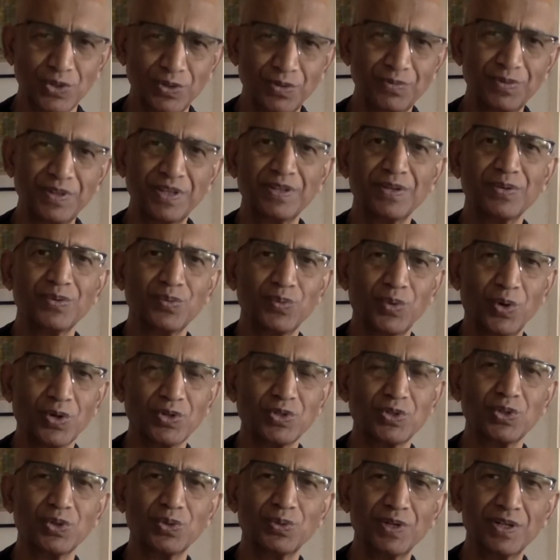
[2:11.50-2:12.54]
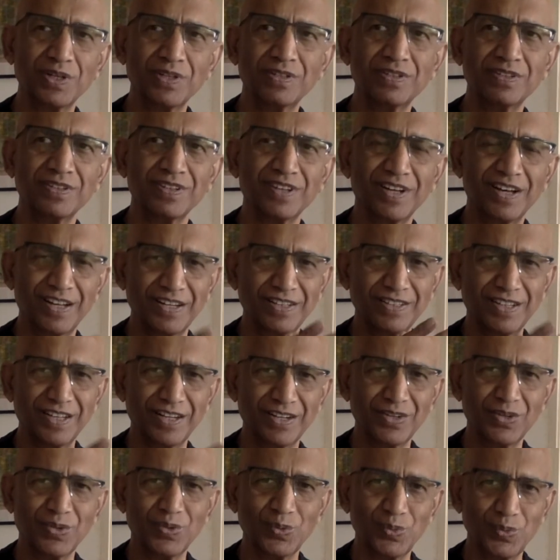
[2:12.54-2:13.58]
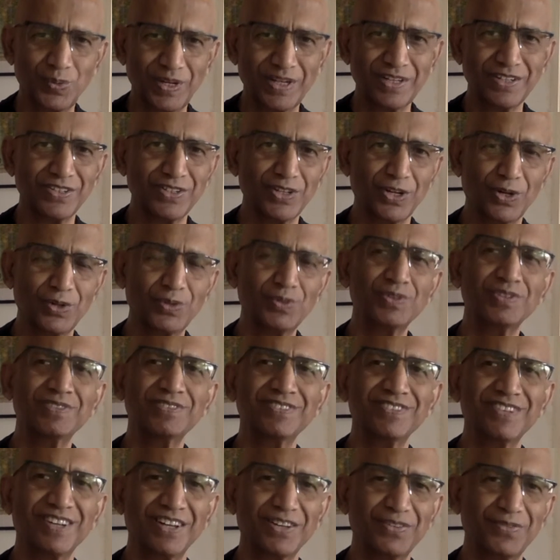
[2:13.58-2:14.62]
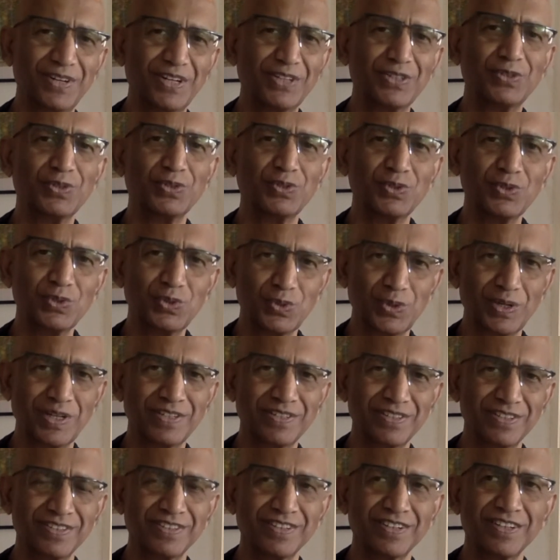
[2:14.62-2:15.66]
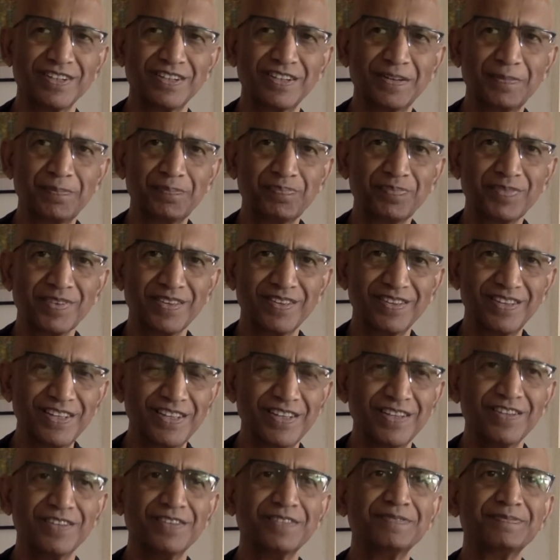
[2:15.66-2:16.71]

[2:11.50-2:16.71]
we walked over and then went down and went to 23E.